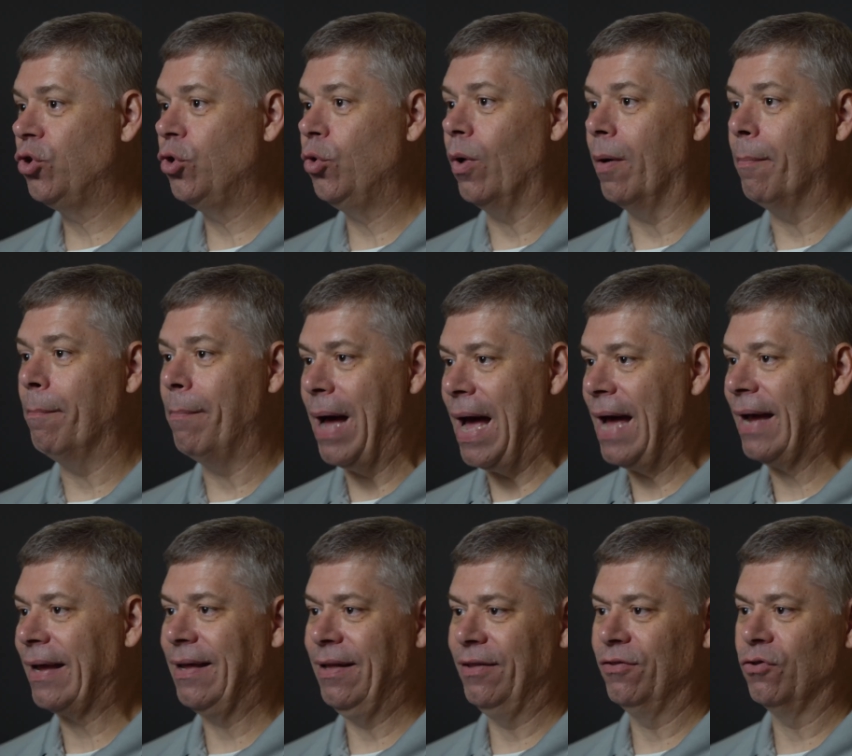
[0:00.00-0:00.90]
to a
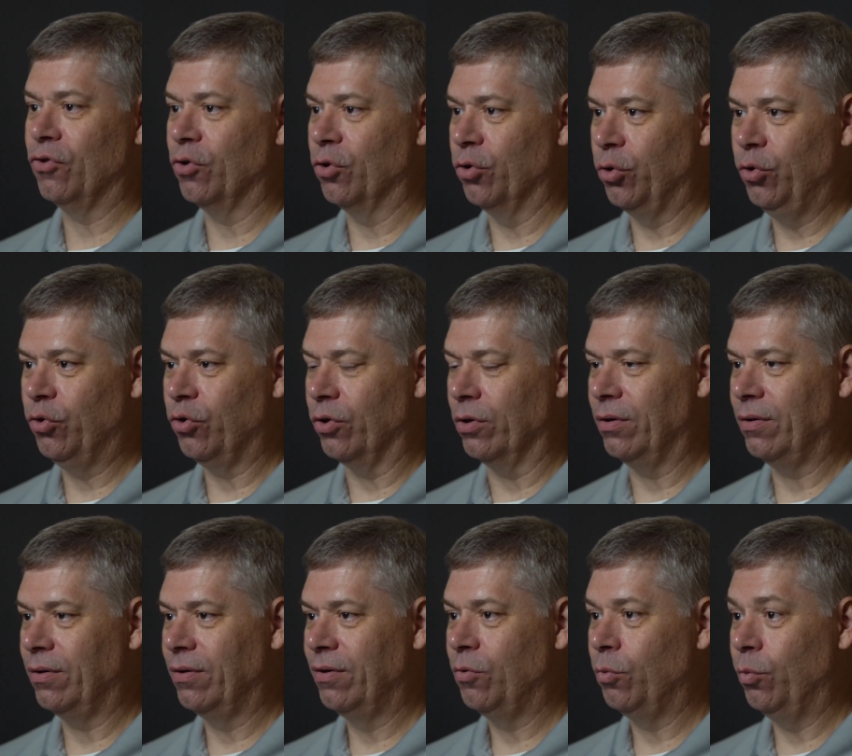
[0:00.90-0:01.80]
back-end solution,
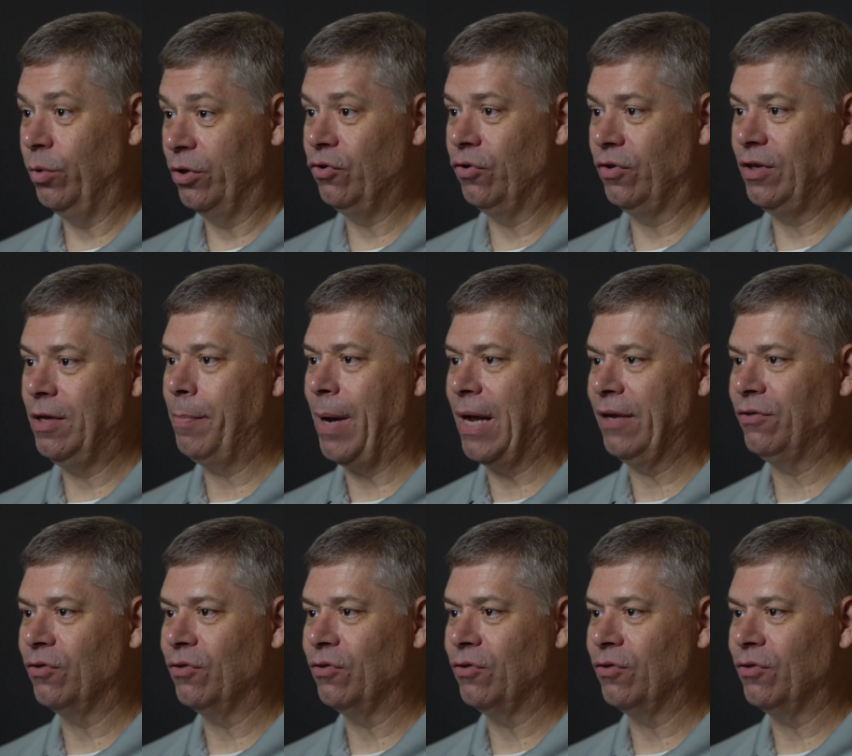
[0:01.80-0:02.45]
which is Deep